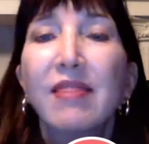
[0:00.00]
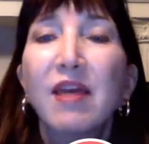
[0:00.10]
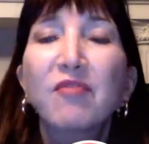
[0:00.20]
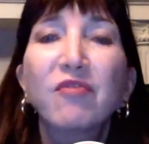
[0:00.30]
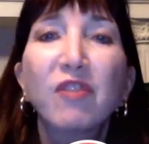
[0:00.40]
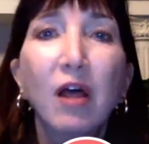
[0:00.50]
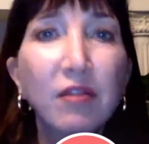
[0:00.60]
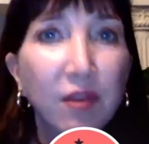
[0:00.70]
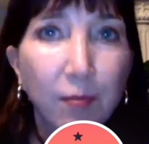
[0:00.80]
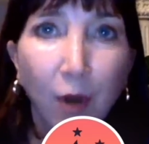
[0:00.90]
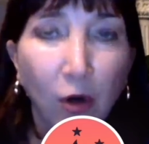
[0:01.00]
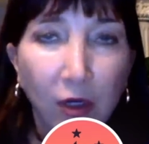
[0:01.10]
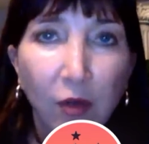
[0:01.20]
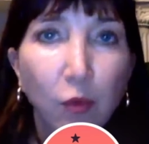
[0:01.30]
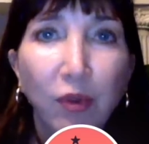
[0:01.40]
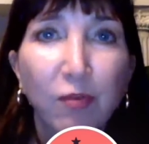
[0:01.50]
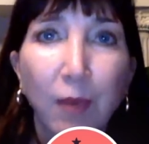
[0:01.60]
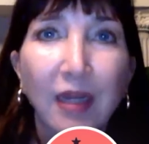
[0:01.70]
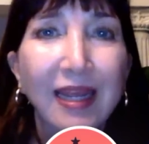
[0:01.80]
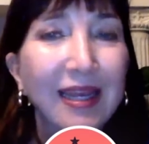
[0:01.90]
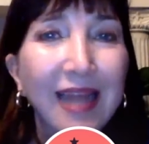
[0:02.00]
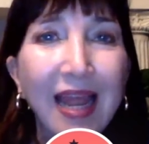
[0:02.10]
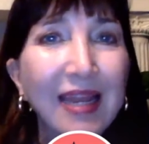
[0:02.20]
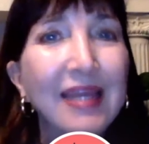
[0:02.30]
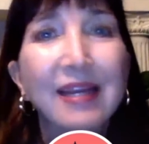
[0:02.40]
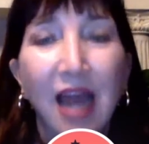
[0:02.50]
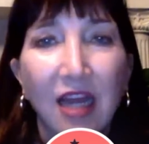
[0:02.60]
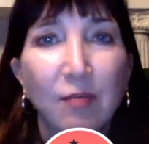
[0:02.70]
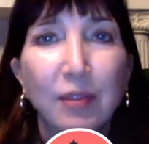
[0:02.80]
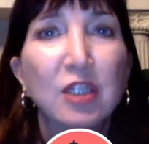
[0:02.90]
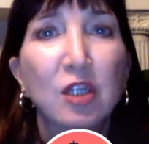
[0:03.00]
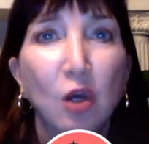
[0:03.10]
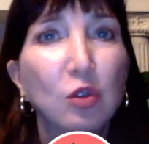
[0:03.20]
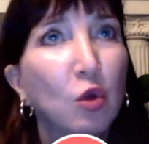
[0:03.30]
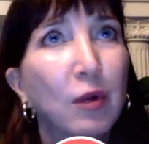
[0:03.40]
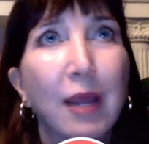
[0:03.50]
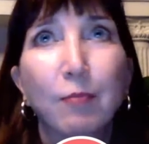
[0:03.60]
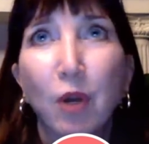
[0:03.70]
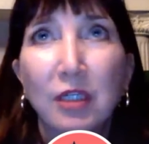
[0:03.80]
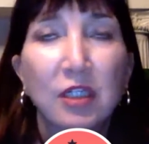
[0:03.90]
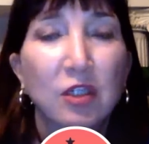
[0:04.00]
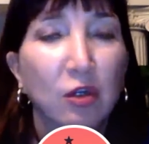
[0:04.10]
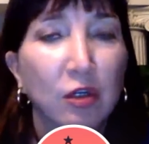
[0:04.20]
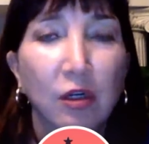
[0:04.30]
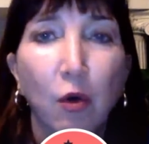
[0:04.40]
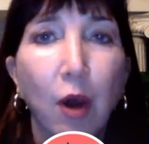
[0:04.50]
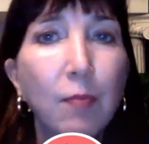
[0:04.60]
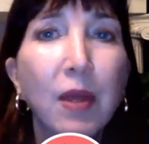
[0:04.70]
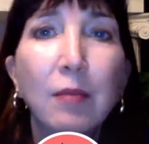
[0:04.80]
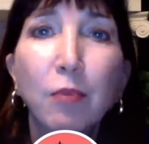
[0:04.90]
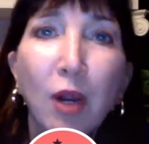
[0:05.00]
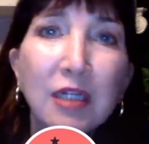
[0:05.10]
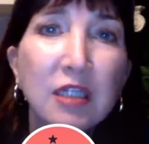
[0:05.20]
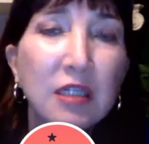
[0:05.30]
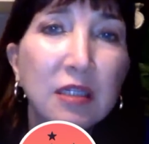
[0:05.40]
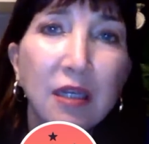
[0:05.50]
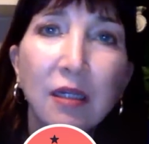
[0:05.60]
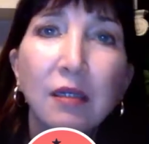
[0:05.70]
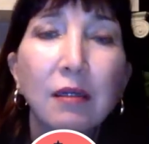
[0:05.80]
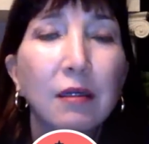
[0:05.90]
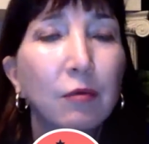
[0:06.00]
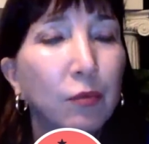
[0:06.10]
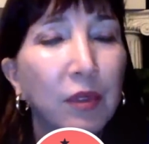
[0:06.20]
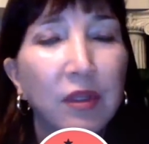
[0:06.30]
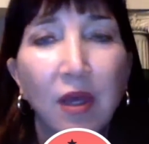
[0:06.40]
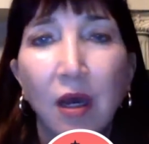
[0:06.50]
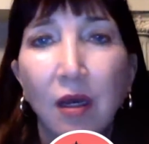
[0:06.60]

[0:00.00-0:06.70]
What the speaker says: They flood the market with money, and any economist knows, okay, prices are going to go up, and prices in with